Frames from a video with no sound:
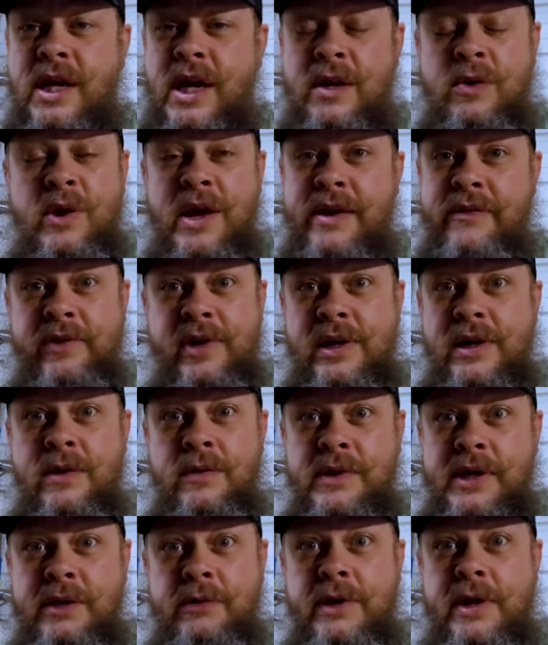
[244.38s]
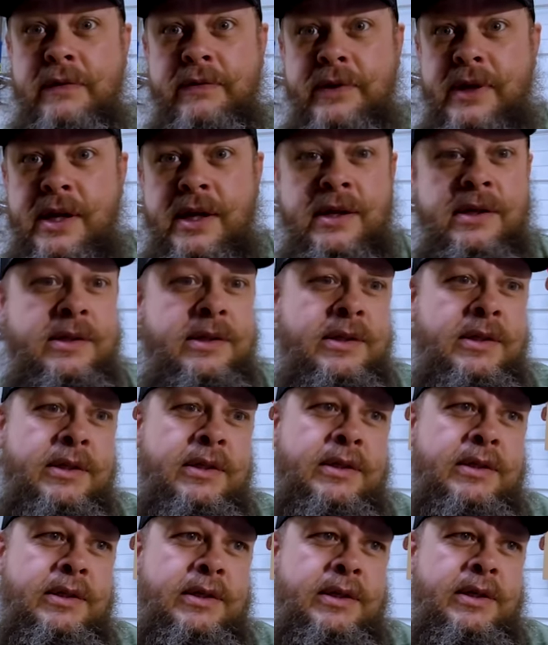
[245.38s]
I don't have very long to get ready for that.
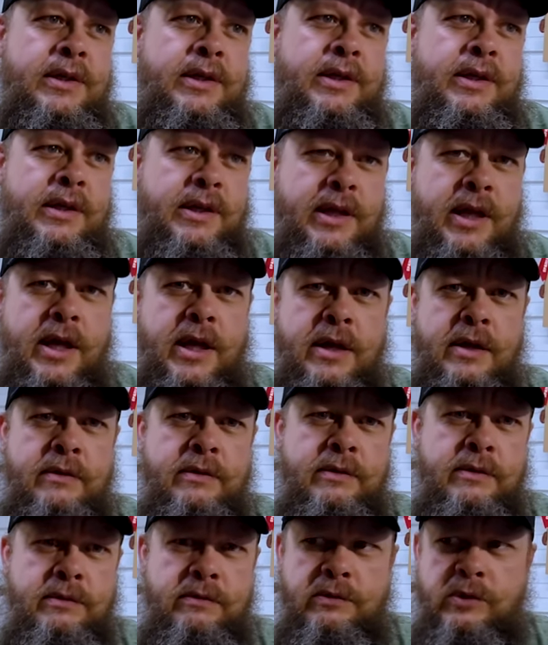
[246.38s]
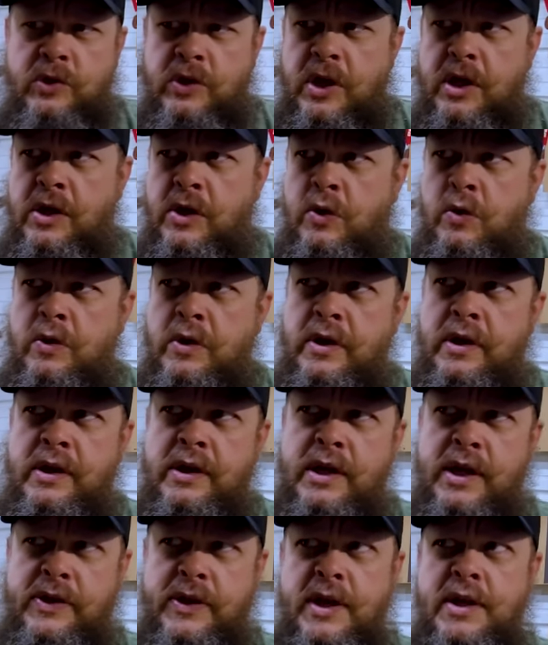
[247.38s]
Then they're doing,
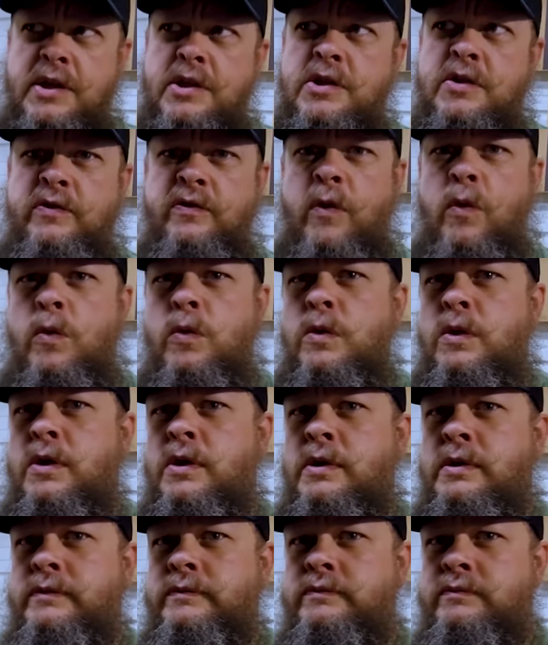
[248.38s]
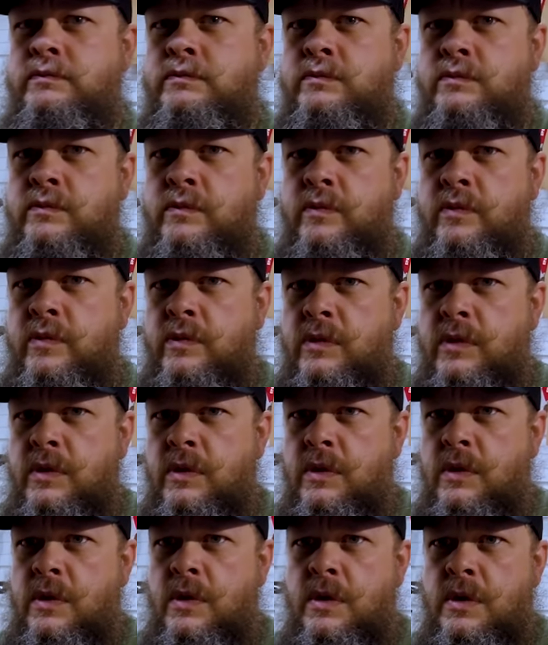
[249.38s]
I think there's four
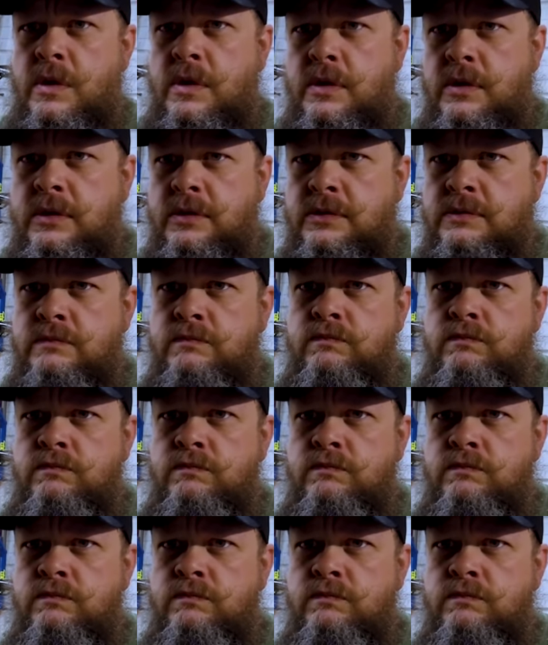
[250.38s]
uh,